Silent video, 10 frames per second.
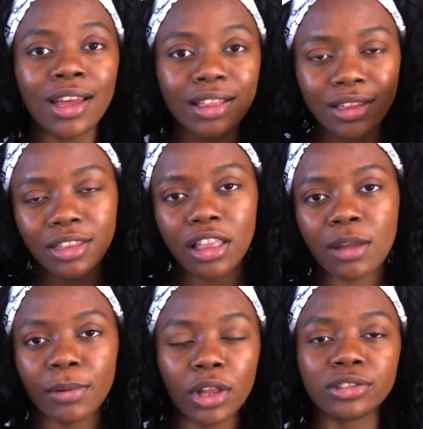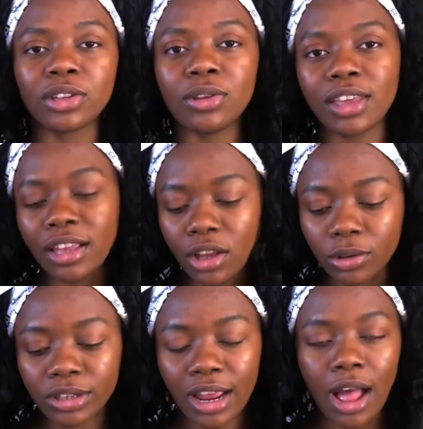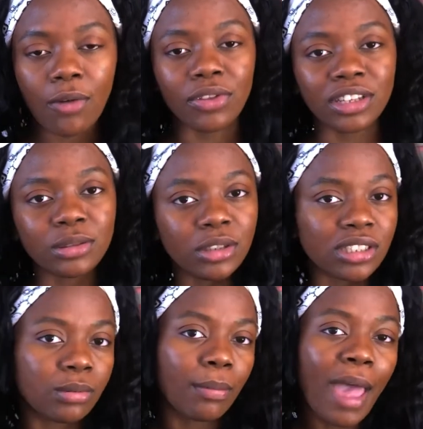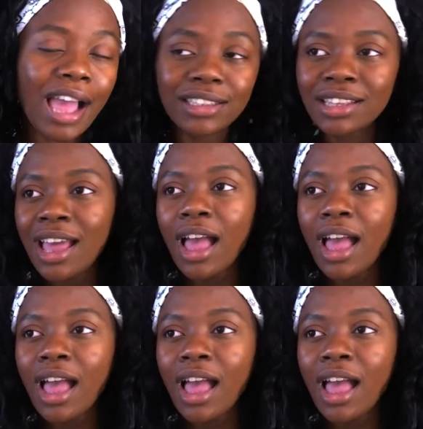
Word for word: Click the link below so you can go check out these reusable pads.